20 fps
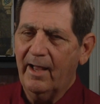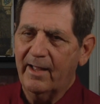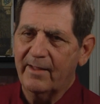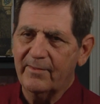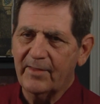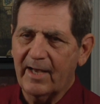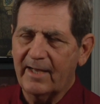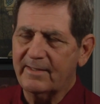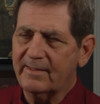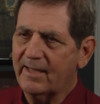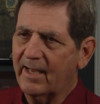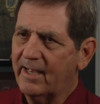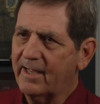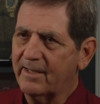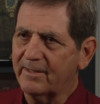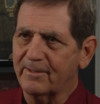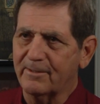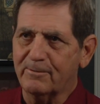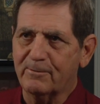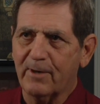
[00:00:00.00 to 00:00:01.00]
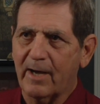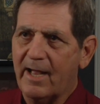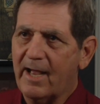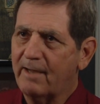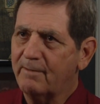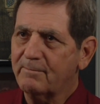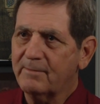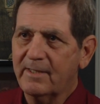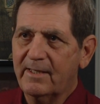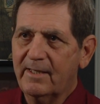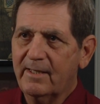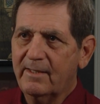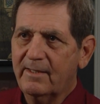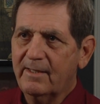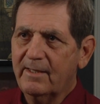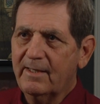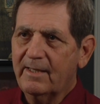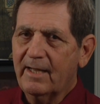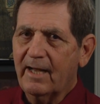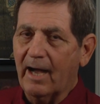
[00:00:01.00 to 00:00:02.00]
that day of the draft,
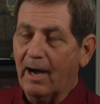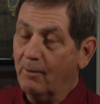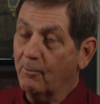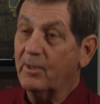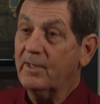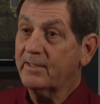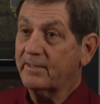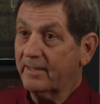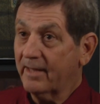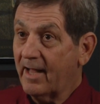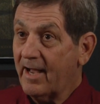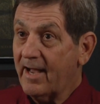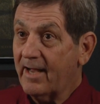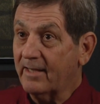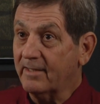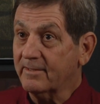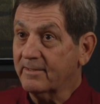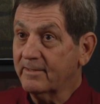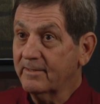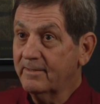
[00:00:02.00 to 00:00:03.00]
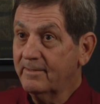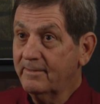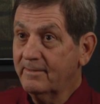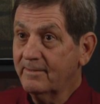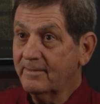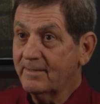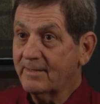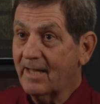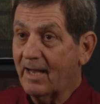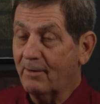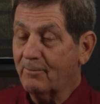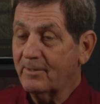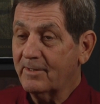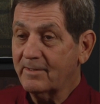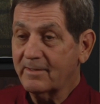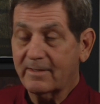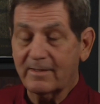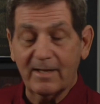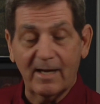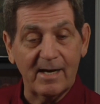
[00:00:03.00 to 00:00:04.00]
I went to class.
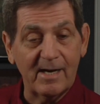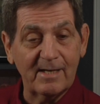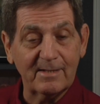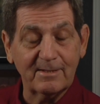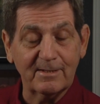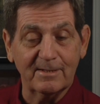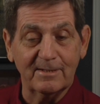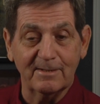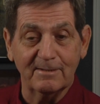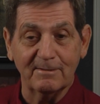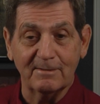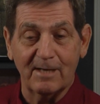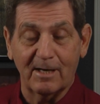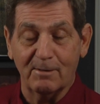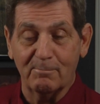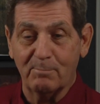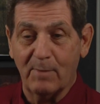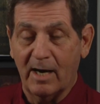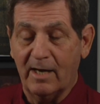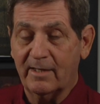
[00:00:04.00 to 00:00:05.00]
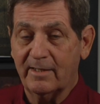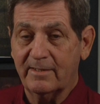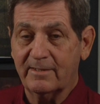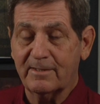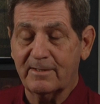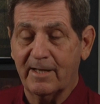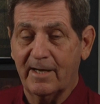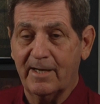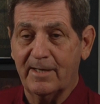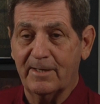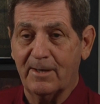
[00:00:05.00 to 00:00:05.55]
And Bonnie stayed